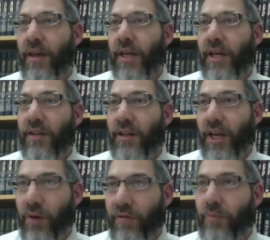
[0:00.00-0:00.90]
He did like
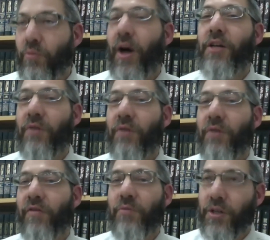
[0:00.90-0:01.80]
Yeravam. Why did
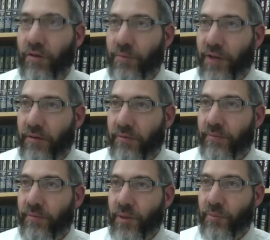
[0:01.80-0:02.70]
Yeravam do what Yeravam did?
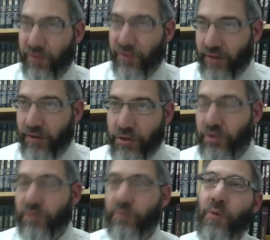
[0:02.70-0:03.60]
Prevent the
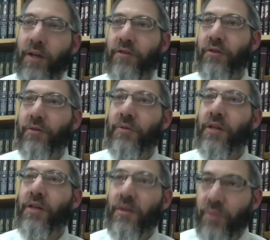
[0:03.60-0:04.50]
Jews from going to
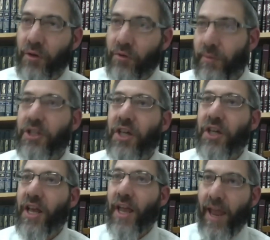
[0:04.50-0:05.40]
pilgrimage
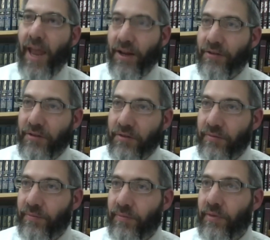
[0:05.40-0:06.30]
and
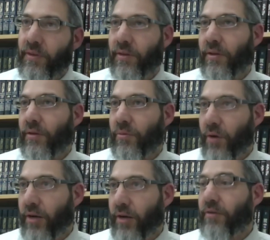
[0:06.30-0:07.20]

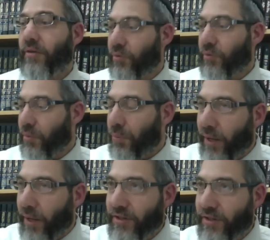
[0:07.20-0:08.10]
what?
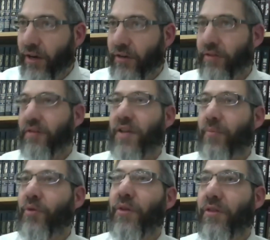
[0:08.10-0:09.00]
Replace their
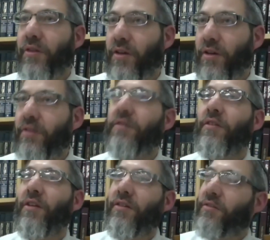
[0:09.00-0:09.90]
temple with the
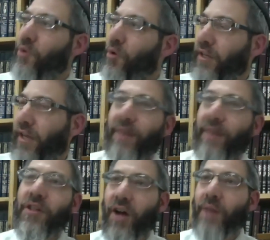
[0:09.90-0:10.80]
golden
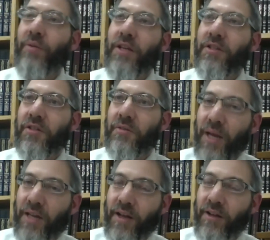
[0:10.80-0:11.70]
calves and the high places in
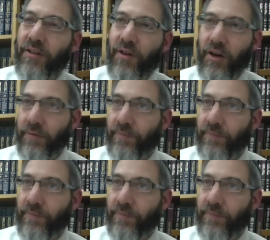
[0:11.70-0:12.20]
Beit El and Dan.